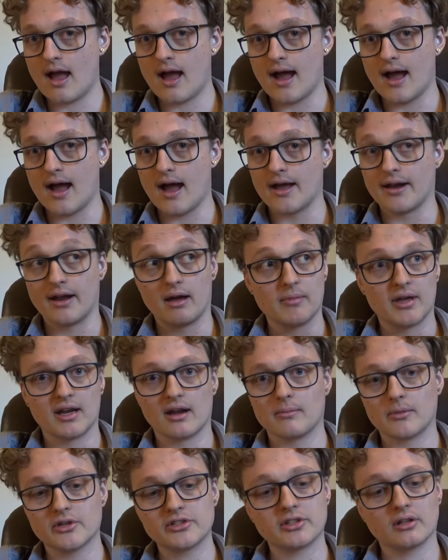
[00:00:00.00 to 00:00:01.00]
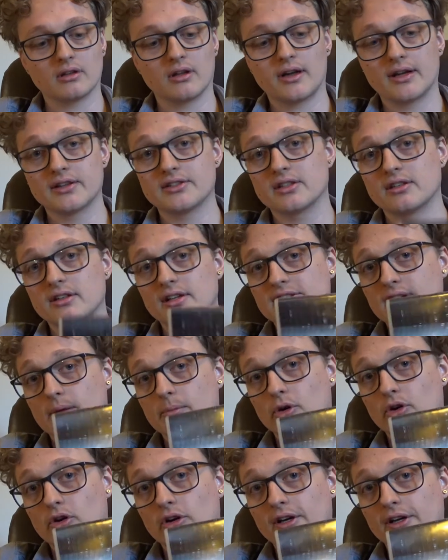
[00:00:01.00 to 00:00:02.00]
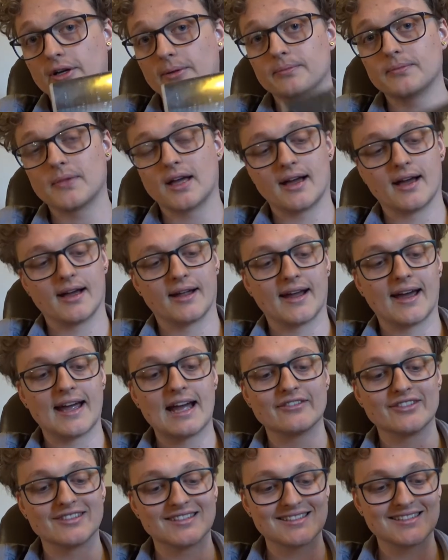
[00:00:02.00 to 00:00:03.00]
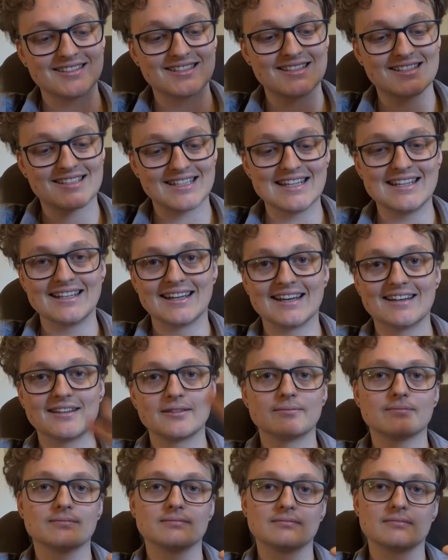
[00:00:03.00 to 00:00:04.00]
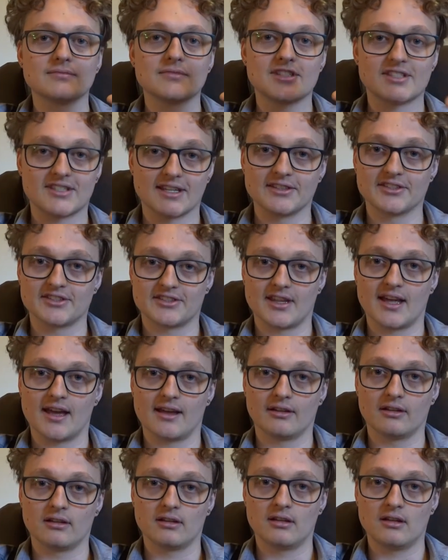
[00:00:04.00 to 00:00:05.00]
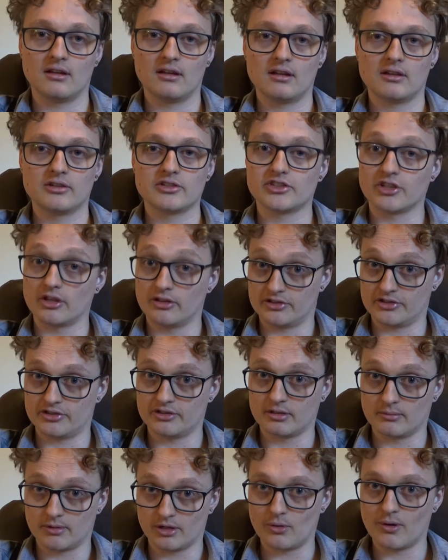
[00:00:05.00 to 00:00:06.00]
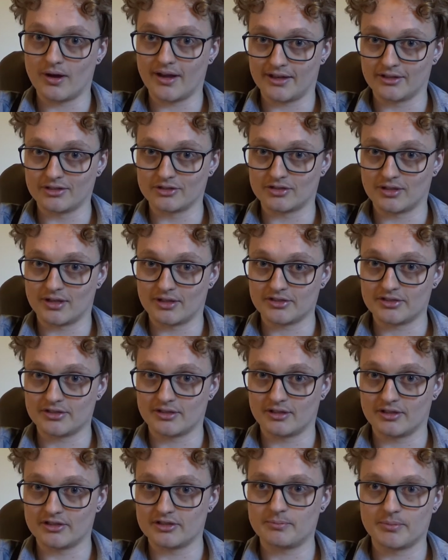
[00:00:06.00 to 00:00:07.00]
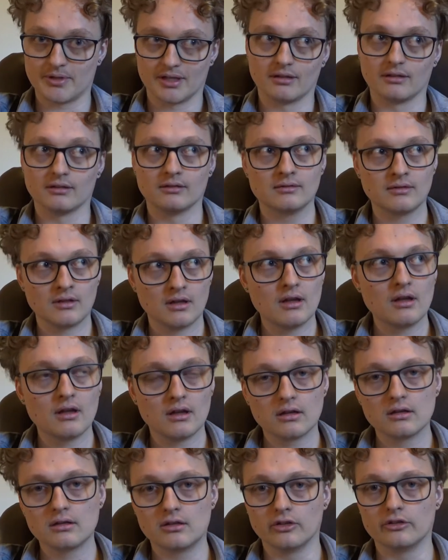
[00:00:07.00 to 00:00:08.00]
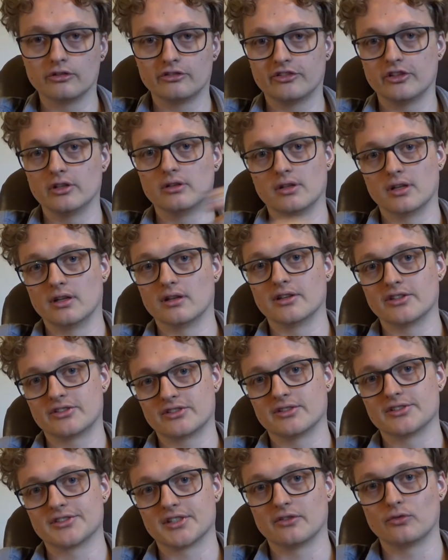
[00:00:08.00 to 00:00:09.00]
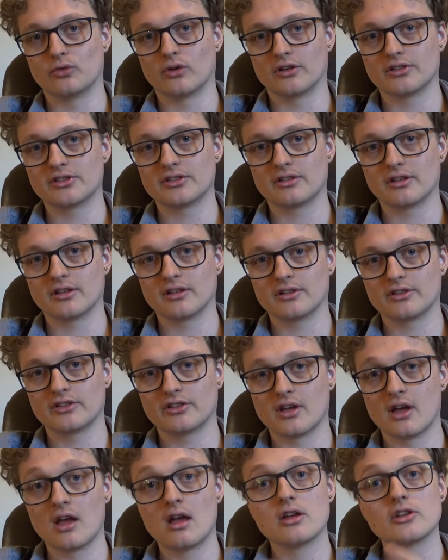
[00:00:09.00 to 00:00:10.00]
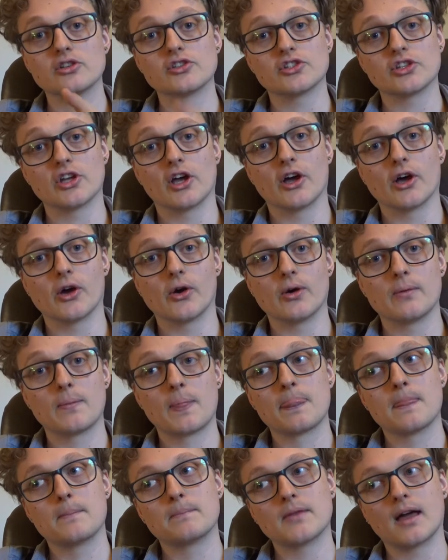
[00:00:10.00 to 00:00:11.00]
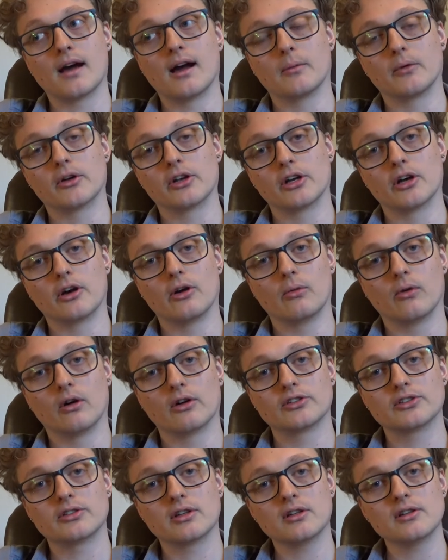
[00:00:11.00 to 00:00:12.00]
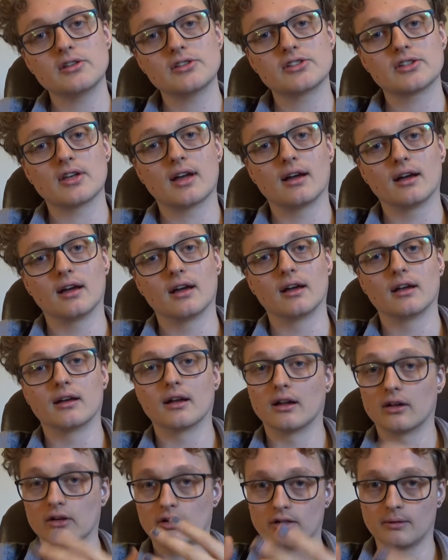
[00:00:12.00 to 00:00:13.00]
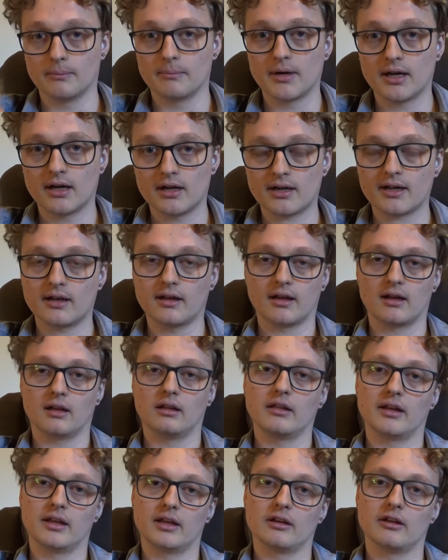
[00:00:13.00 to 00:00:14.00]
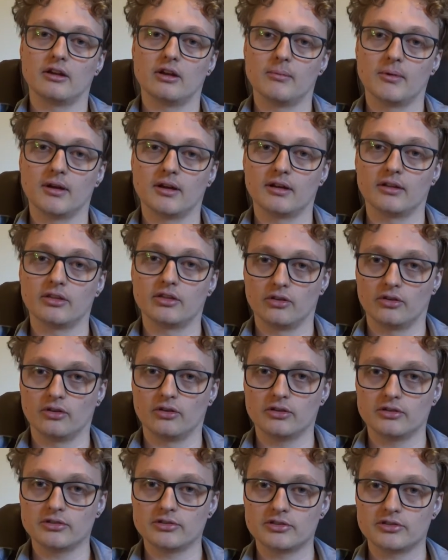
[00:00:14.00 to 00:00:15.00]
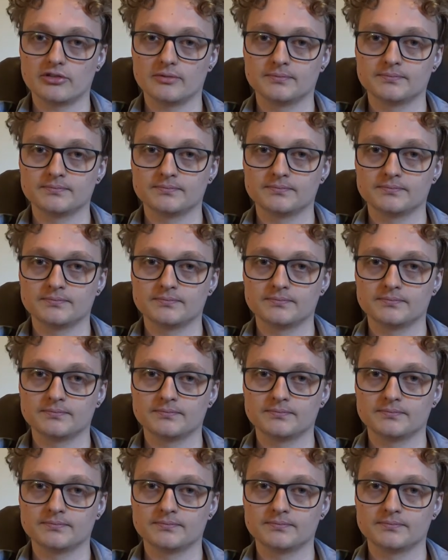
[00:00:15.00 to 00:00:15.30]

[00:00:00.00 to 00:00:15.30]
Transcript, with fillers: and I mean I must have liked it because I bought it, and I haven't seen it since then, so this is going to be quite interesting. It's been a good few years since I've watched this, so I'm going to go watch this and I'll come back and I'll let you know my thoughts.